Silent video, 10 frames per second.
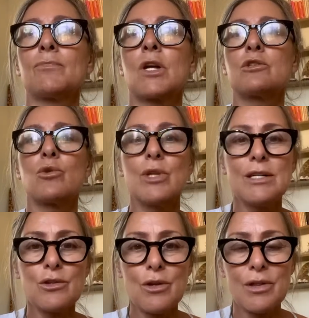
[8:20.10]
So
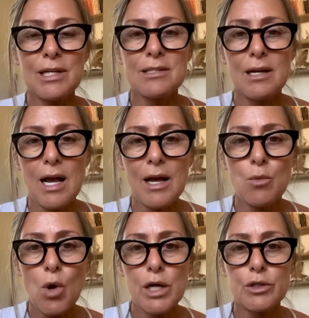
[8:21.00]
these are the things that I
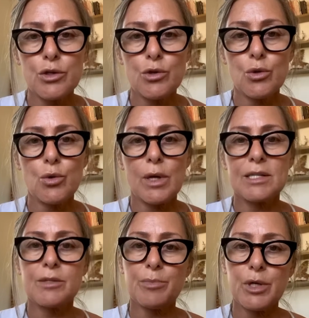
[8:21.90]
want to
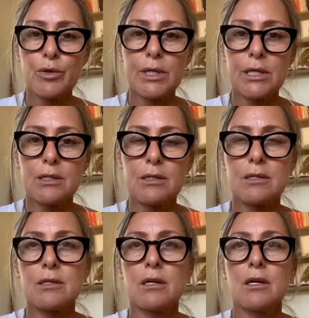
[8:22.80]

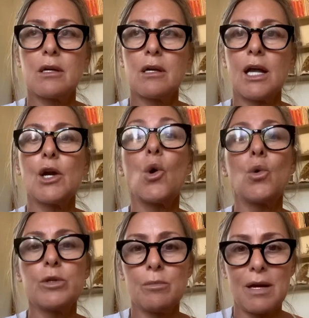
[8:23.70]
experience and
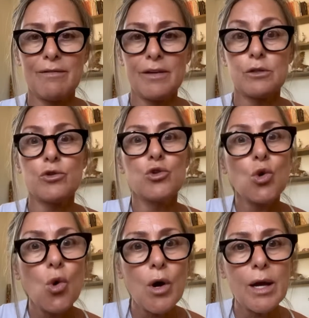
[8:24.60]
hold in my field.
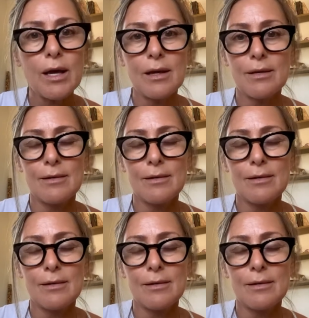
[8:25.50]
Joy.